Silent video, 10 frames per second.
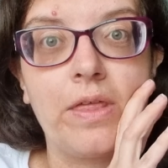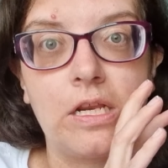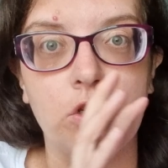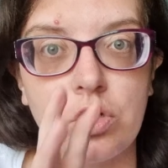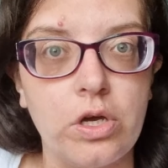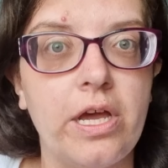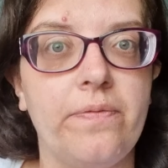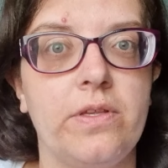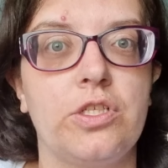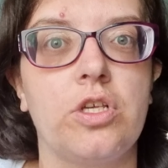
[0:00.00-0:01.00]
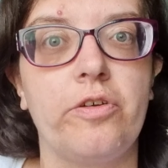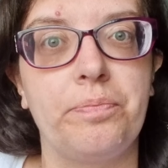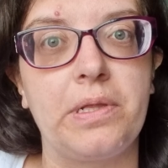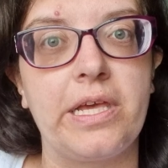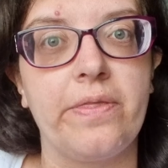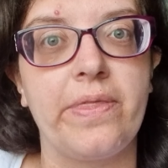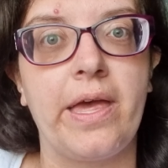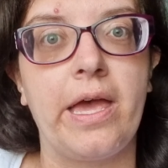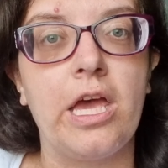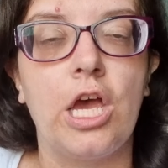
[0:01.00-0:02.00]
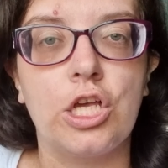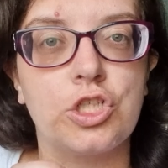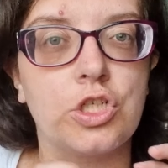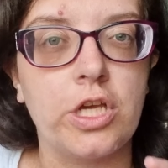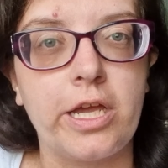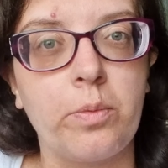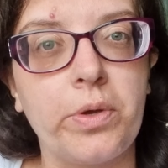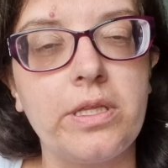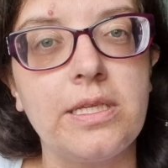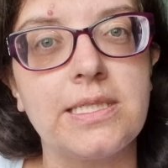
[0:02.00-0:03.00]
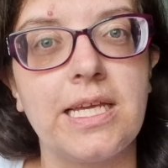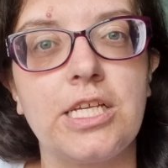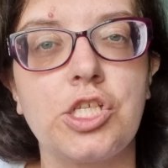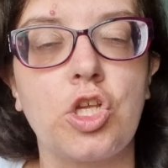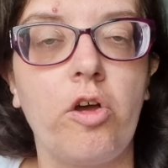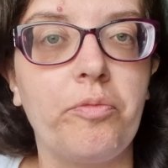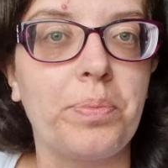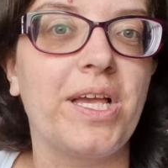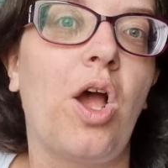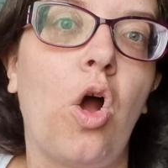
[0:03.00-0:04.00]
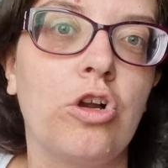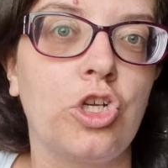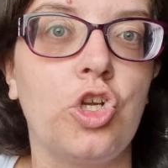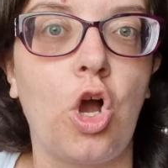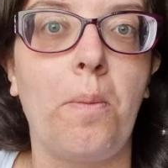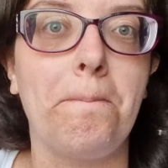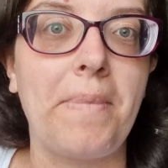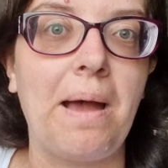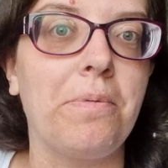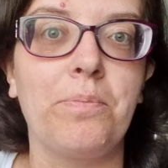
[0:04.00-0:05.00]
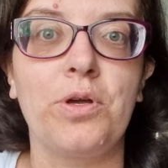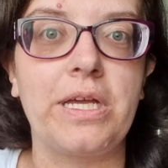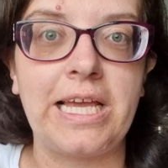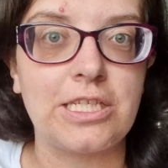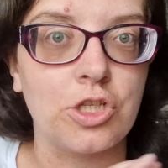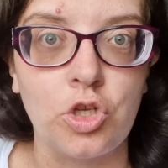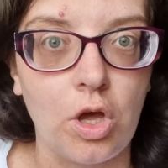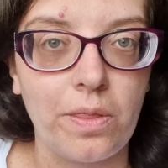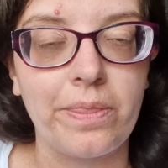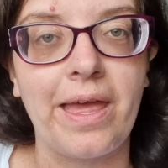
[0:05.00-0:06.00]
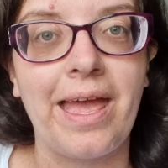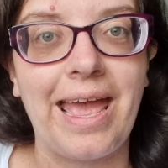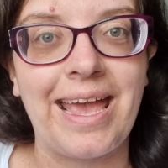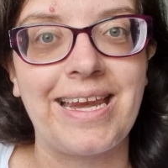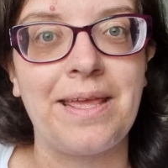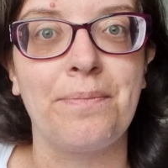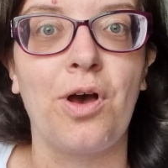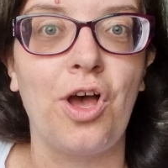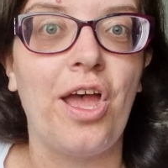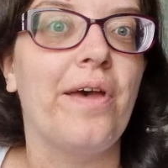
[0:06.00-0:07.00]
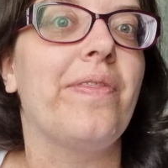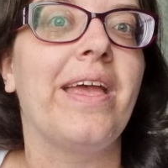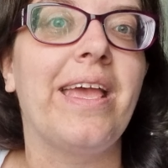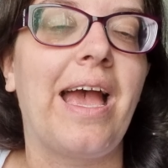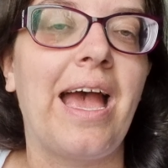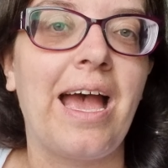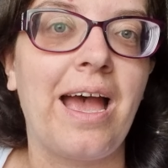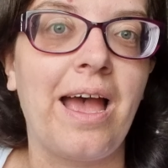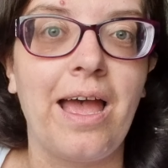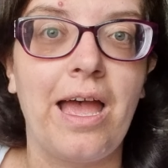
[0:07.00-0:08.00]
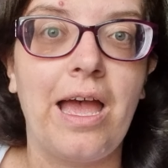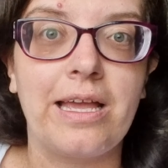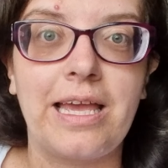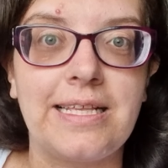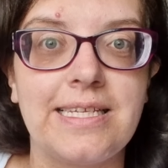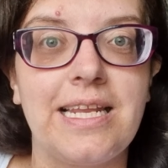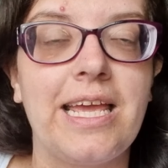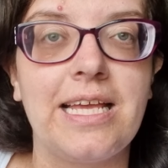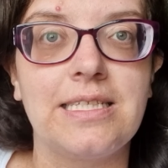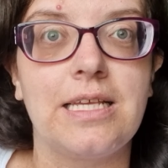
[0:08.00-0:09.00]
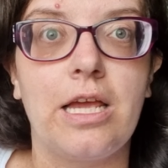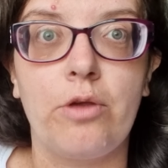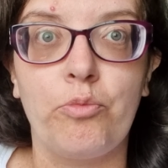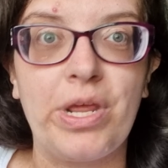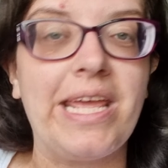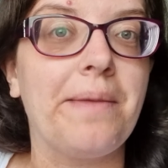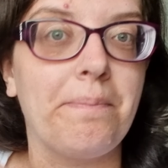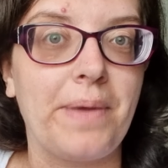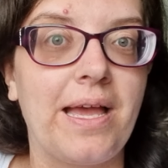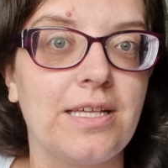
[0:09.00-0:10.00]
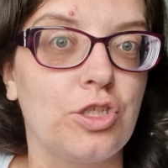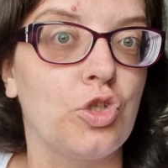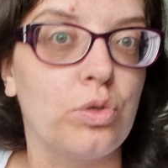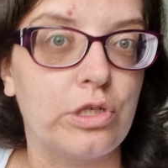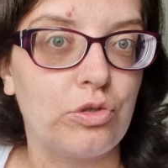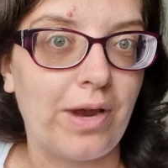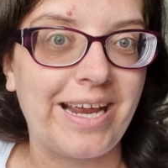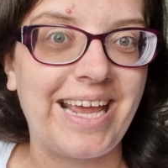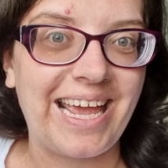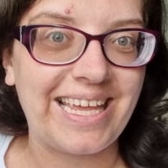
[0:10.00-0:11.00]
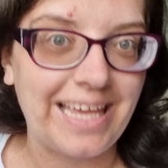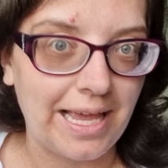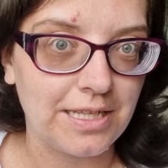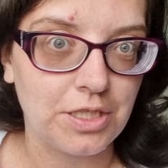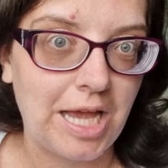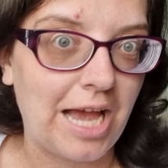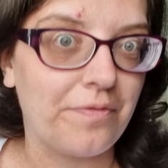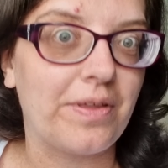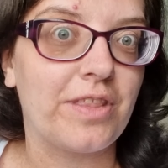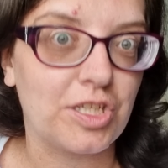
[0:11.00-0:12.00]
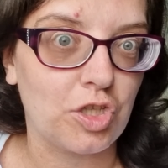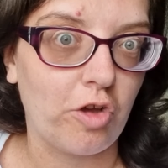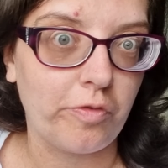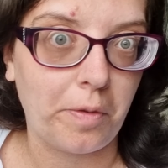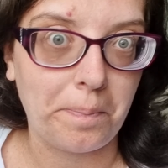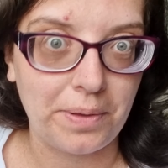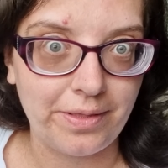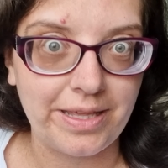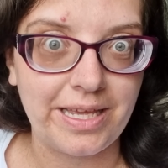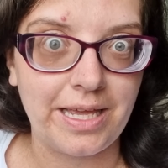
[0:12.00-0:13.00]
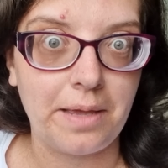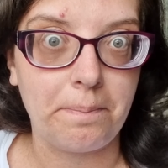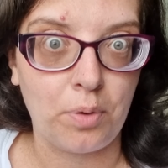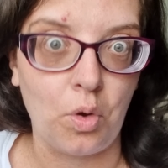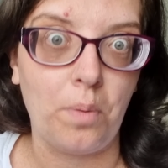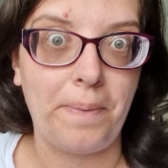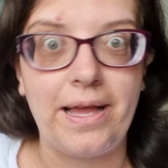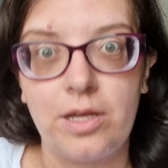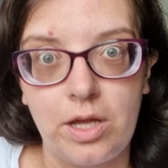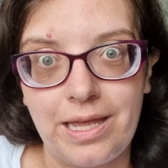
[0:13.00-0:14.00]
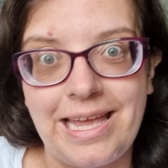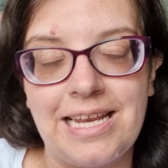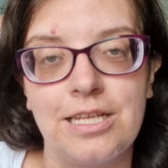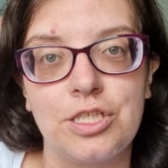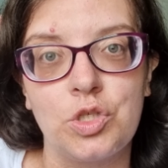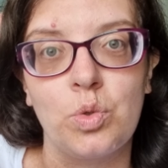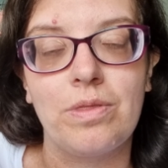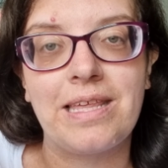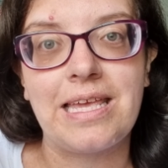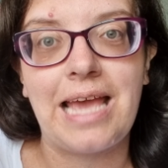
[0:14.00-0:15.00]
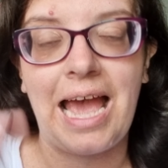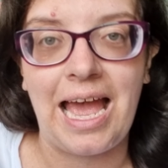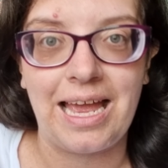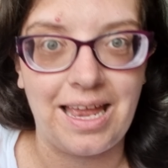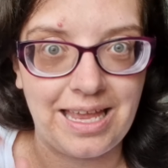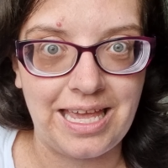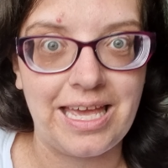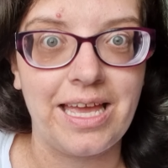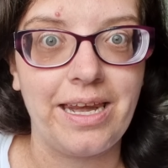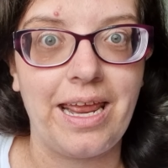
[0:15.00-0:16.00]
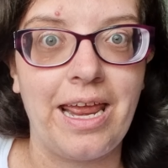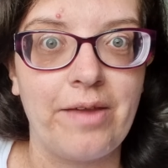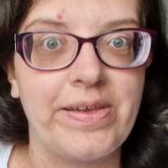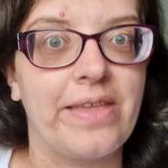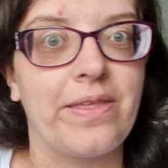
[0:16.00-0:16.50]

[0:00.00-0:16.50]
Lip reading: They don't have the soft play there, so it will say soft play on your map, but it's not there anymore. They are getting it reimbursed to try again to have the soft play put back into the arcade area.